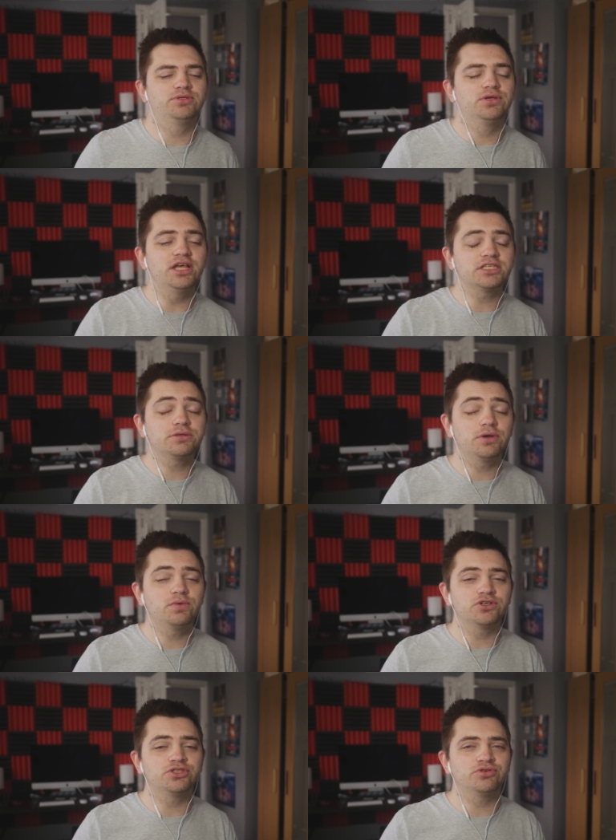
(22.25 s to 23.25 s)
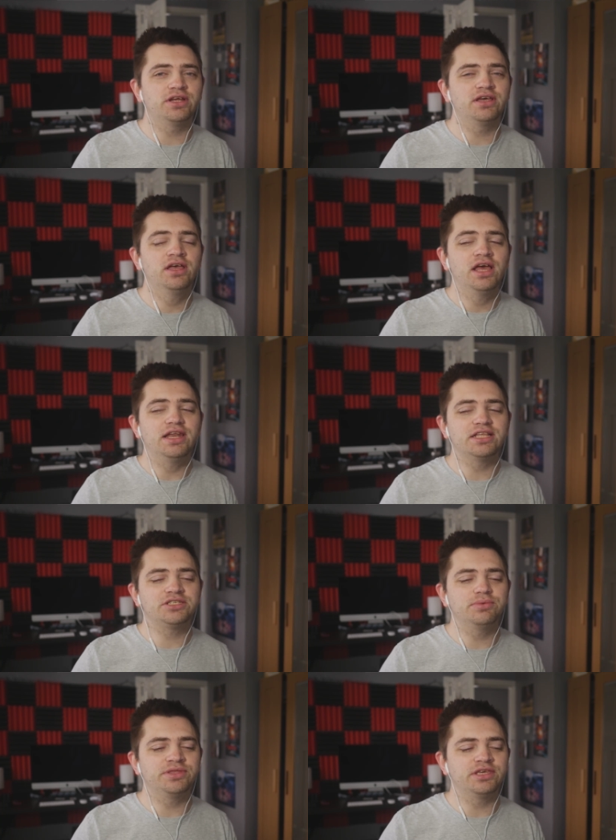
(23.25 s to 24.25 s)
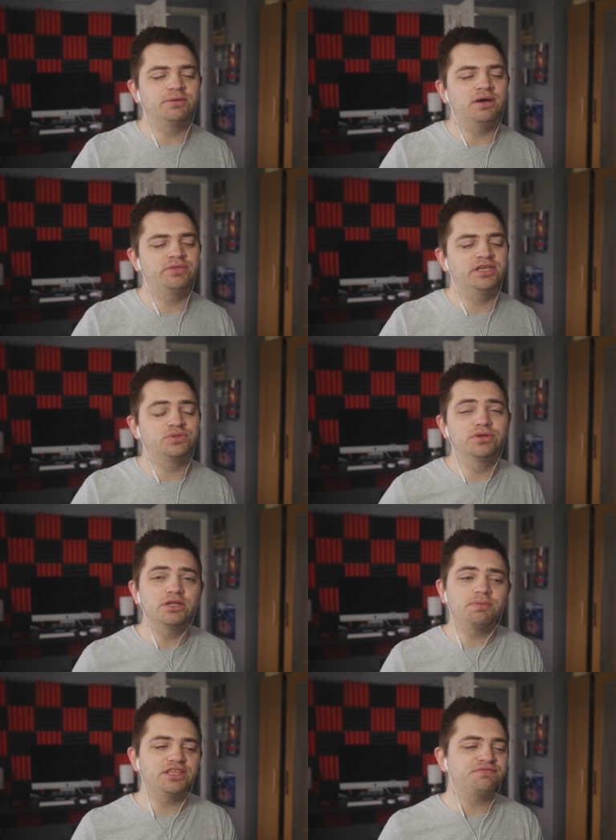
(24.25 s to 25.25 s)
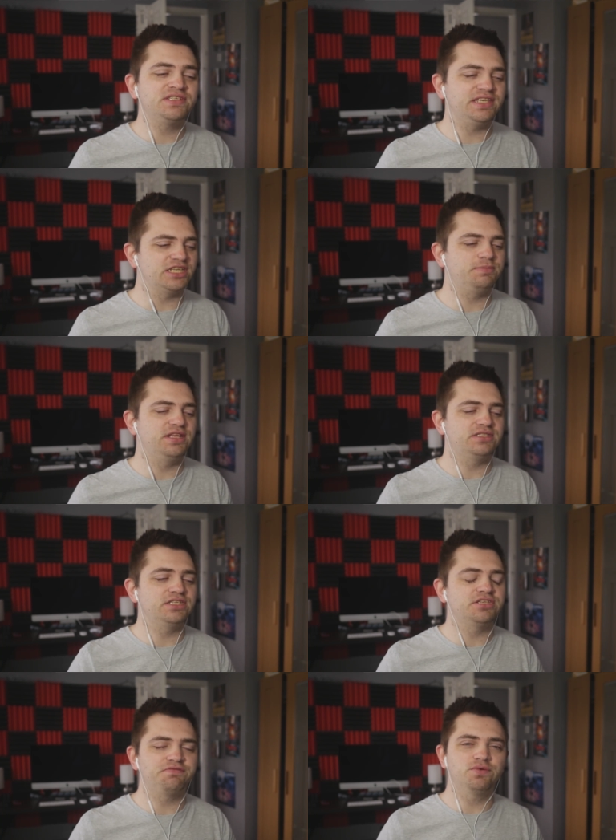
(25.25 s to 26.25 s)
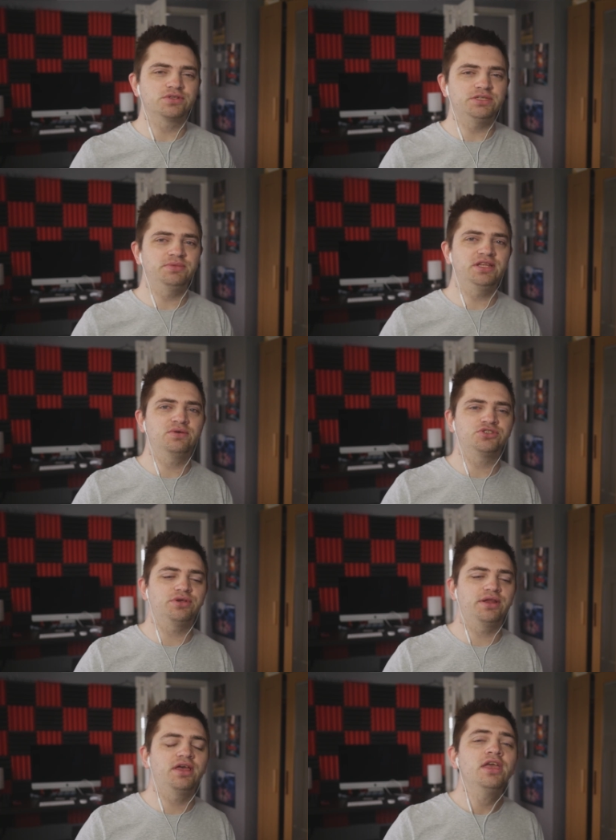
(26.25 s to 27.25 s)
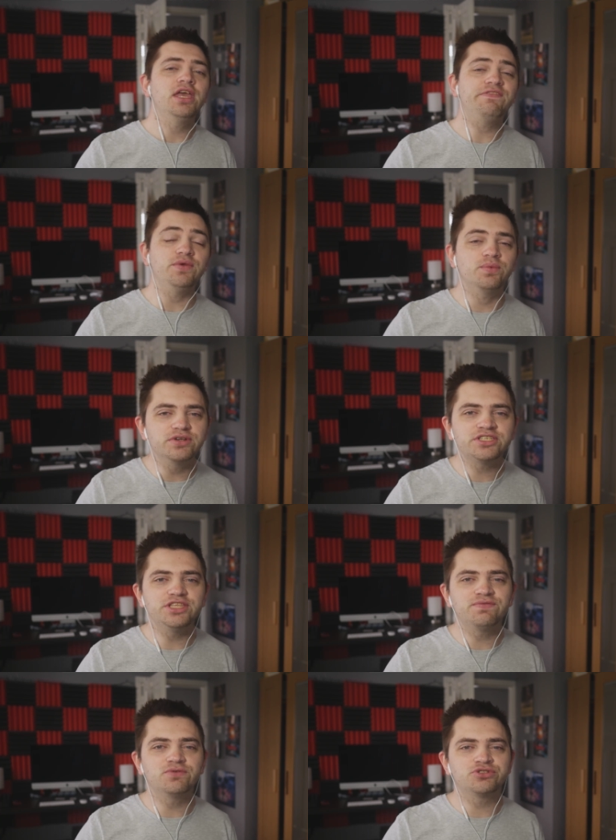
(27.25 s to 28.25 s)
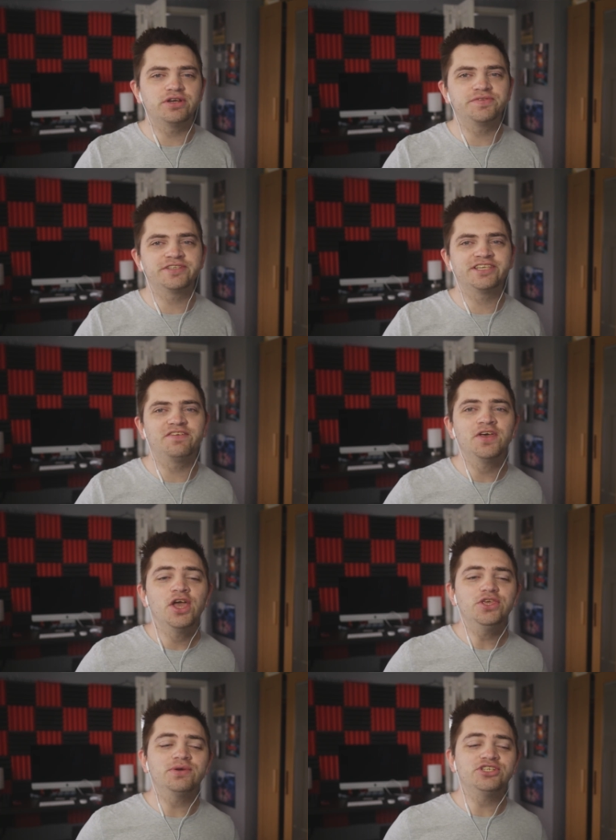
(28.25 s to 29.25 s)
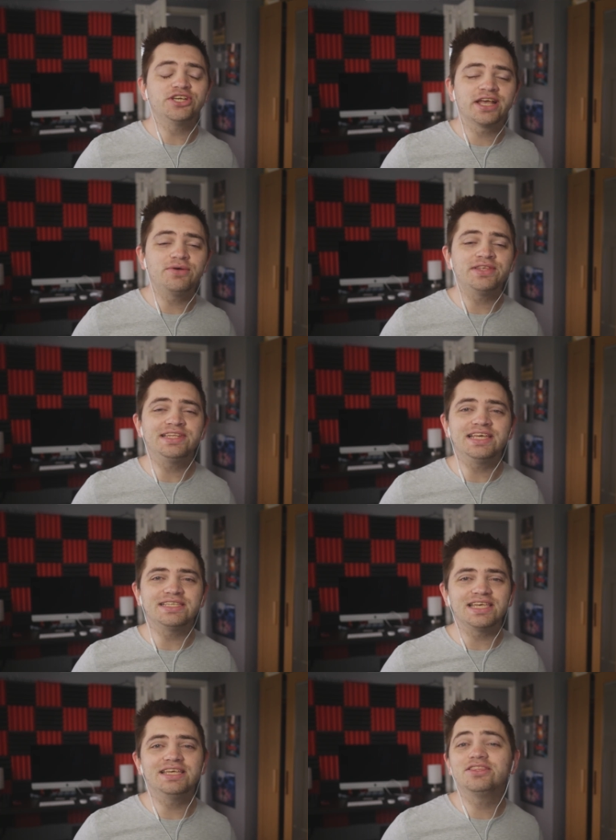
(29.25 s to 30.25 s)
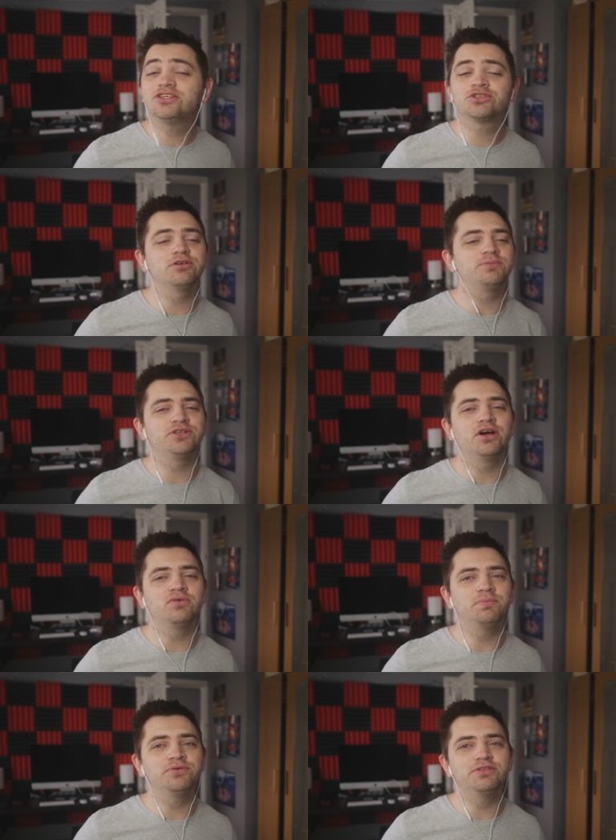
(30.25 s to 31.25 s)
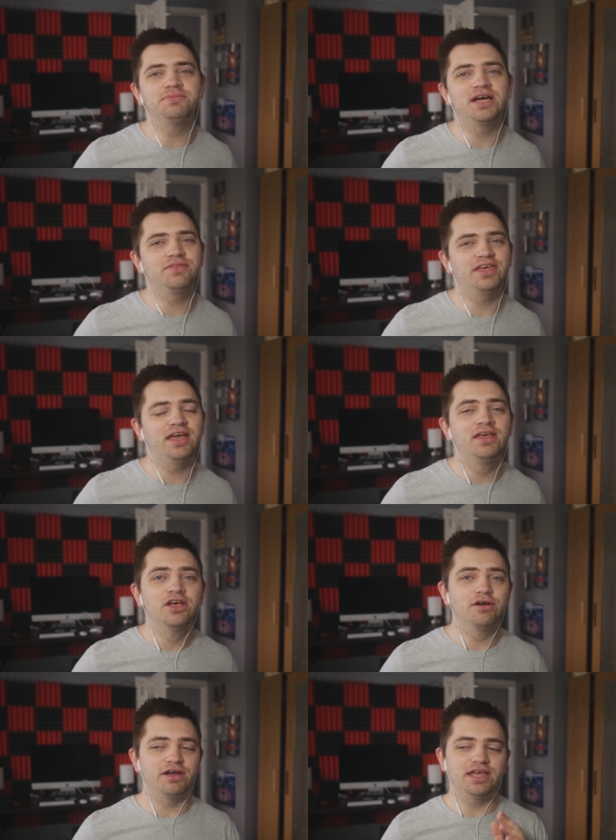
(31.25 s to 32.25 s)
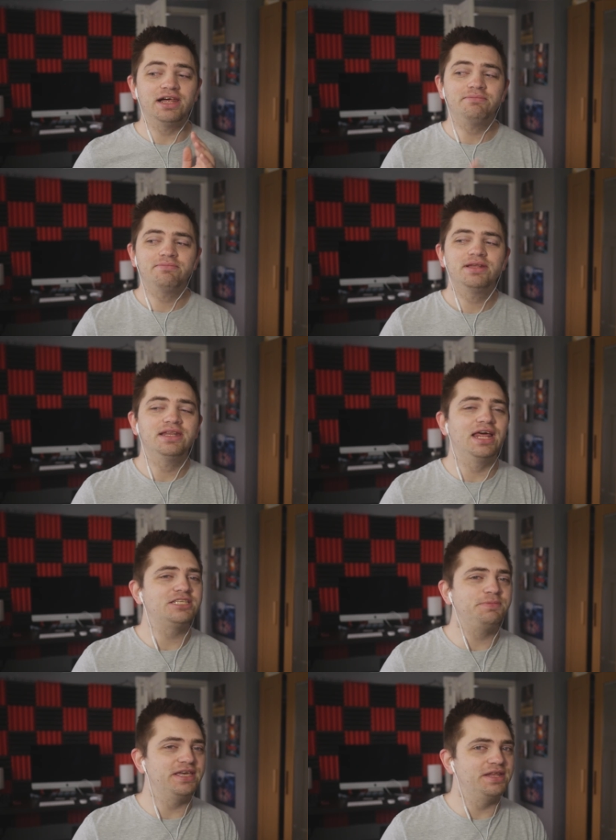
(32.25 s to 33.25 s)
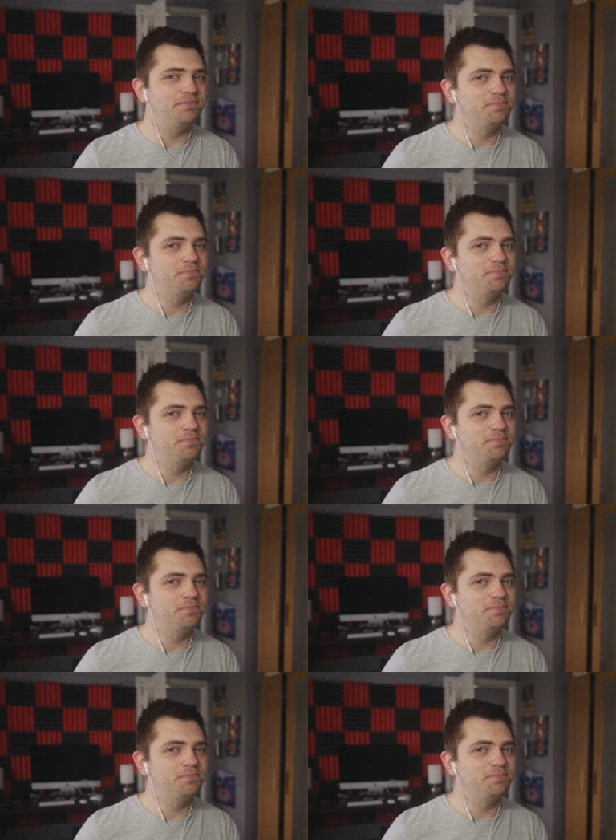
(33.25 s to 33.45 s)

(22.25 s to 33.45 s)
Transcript: So let's go watch the trailer. Let's see what we think about this. We're only going to play this for six minutes. It's a fourteen minute long trailer. If you want to see the full trailer itself, you can check out the links in the description. I will put them down there. All right, let's begin.